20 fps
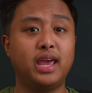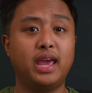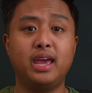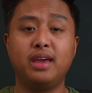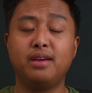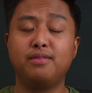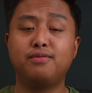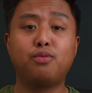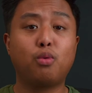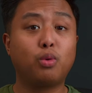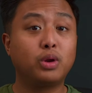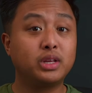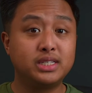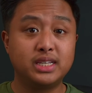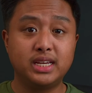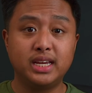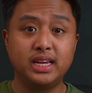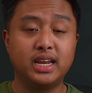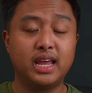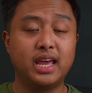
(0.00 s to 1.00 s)
a
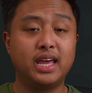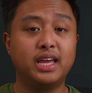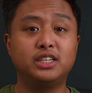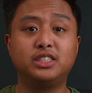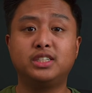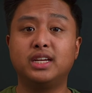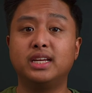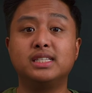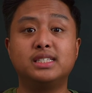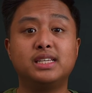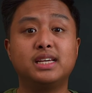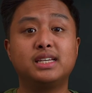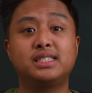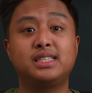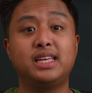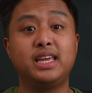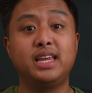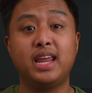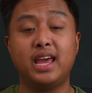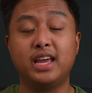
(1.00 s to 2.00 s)
14 inch and
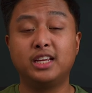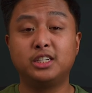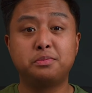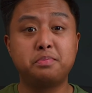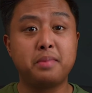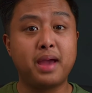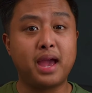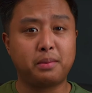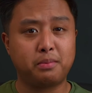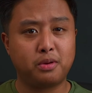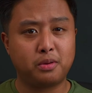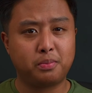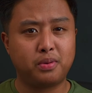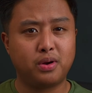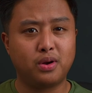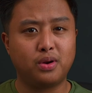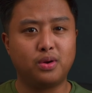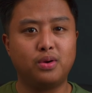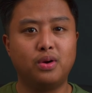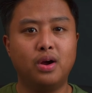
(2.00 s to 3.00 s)
16 inch MacBook
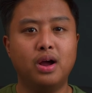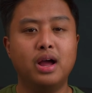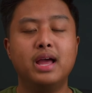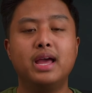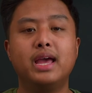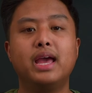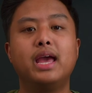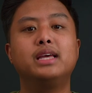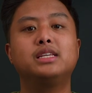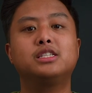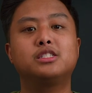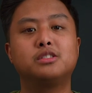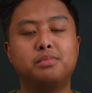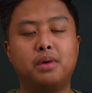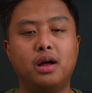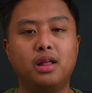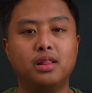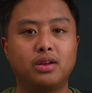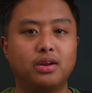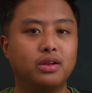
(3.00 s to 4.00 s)
Pro is
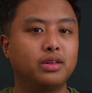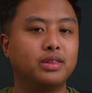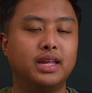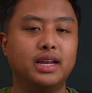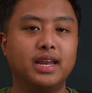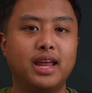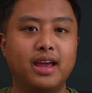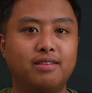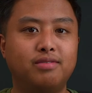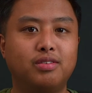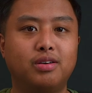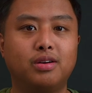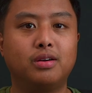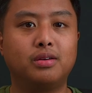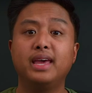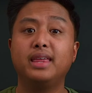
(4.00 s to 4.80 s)
smaller than ever.